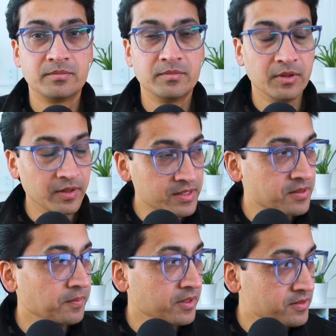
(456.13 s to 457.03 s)
oh, that's
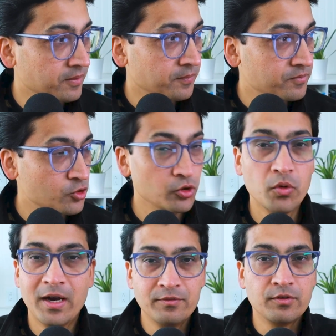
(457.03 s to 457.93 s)
amazing. So you
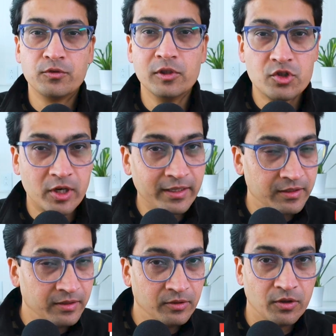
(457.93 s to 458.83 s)
have the full
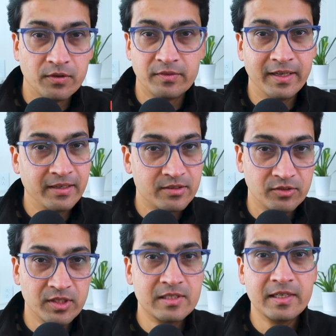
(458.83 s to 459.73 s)
tracking of that
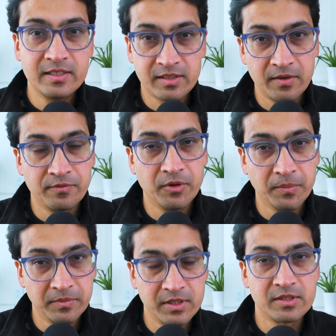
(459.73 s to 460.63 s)
these leads came from
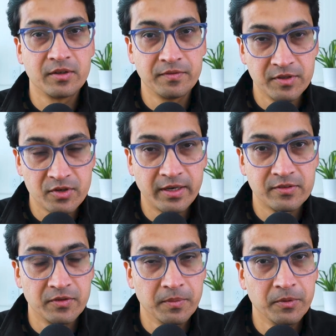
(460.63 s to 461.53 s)
these kind of interactive
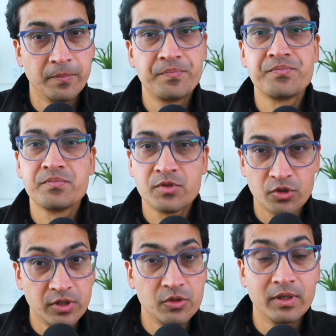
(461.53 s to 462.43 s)
demo, so
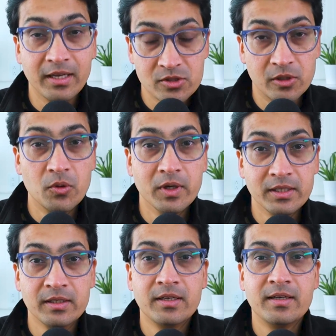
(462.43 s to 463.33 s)
that you can actually go and
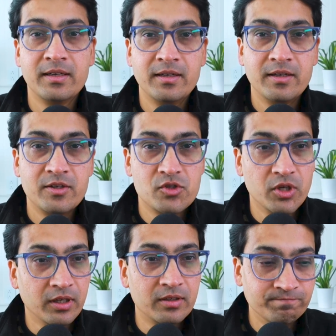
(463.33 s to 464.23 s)
check
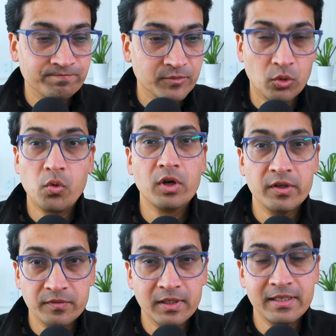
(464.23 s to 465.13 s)
the quality of
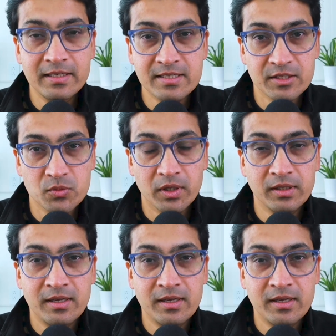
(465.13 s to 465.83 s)
the leads as well.